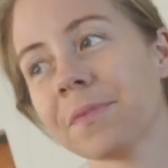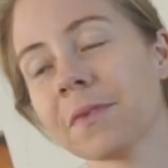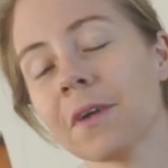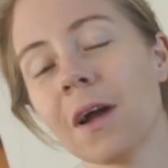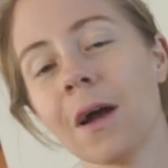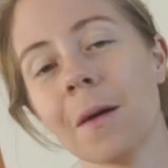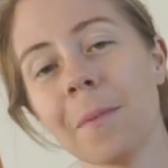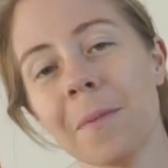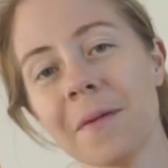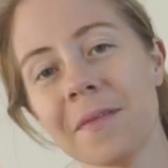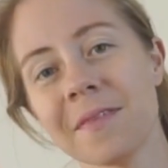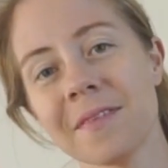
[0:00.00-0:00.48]

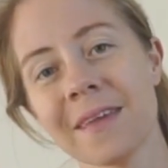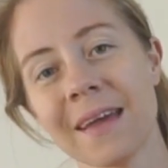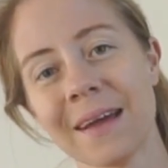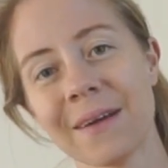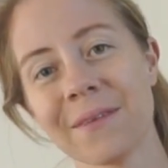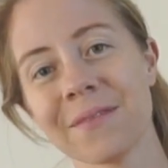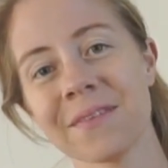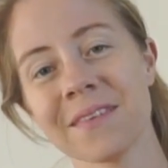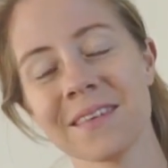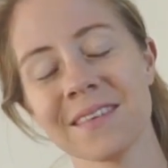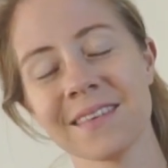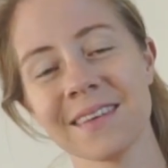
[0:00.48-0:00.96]
up and
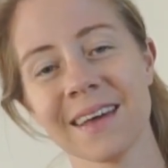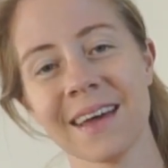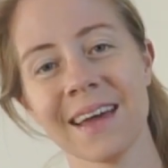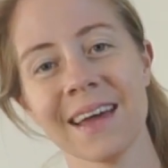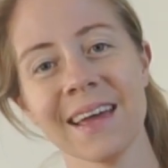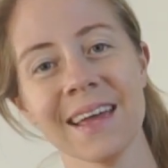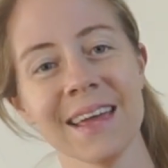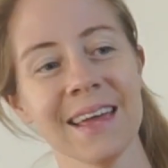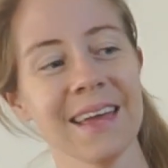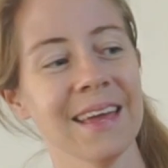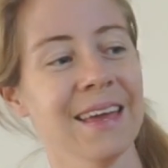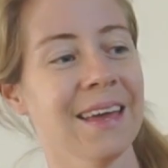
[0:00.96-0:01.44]
down
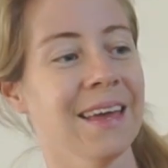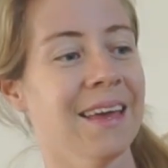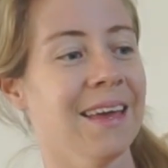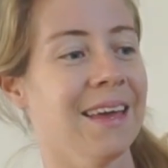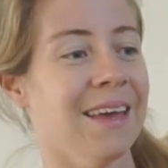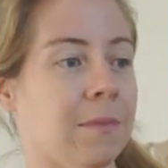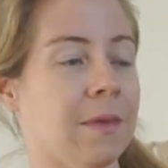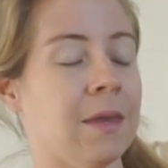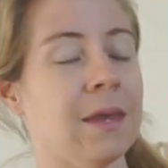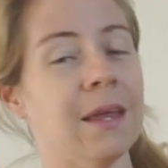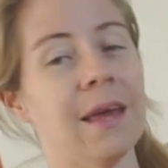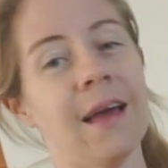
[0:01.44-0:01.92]
today
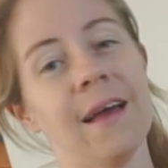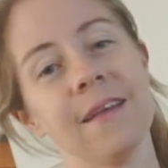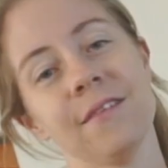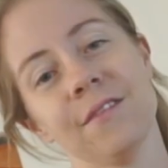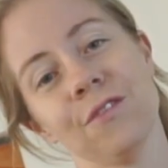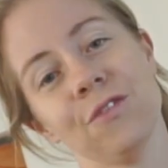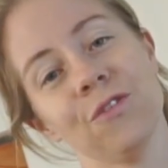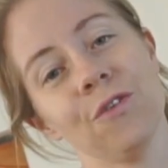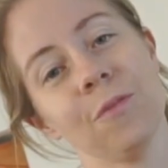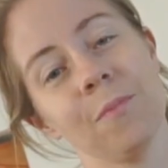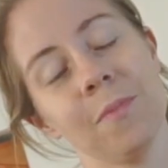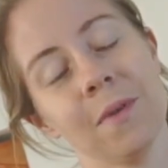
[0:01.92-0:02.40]
and it
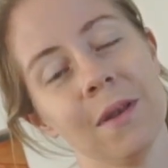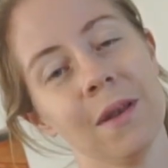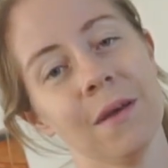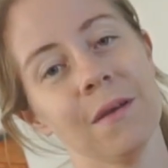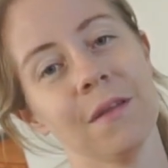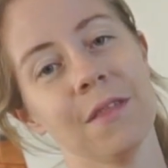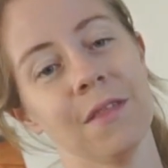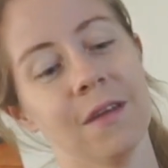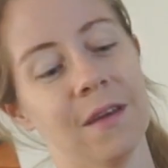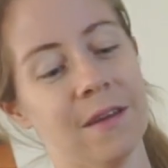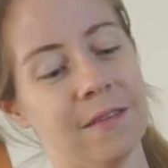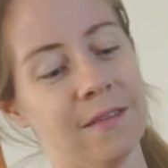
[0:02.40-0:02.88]
hasn't dropped
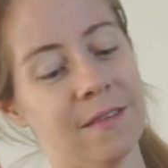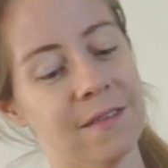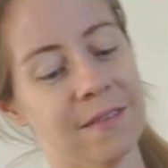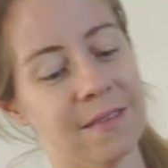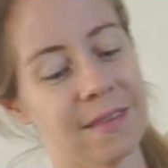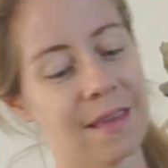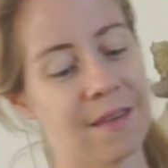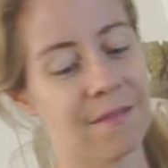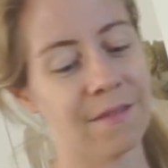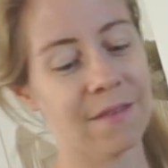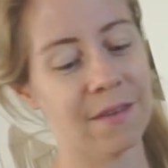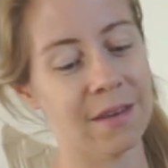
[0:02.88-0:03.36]
below
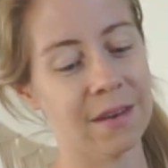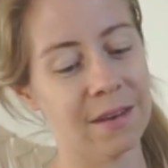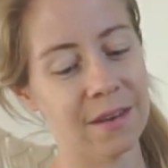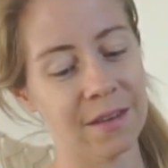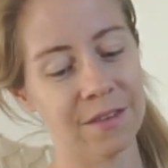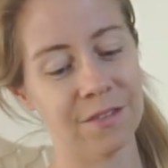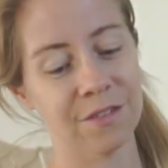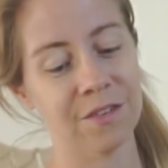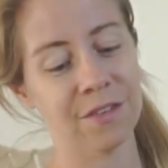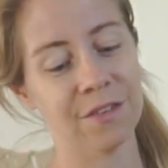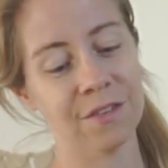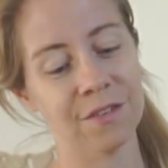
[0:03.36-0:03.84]
37
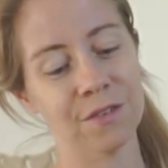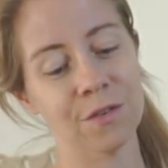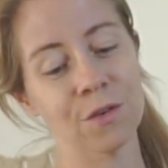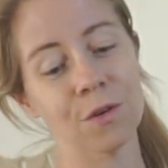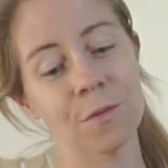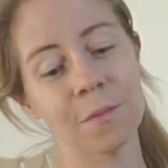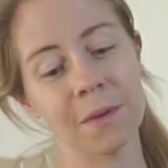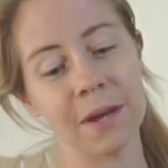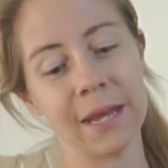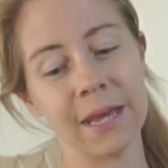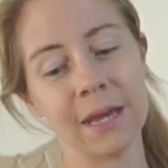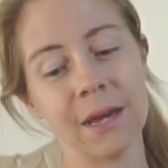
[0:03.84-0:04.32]
and she's
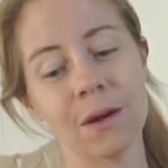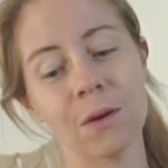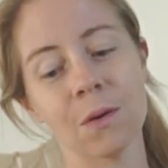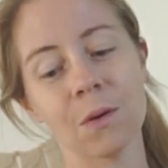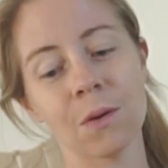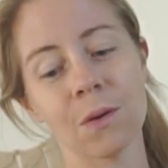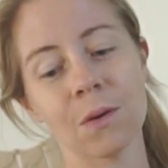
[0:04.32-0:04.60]
normally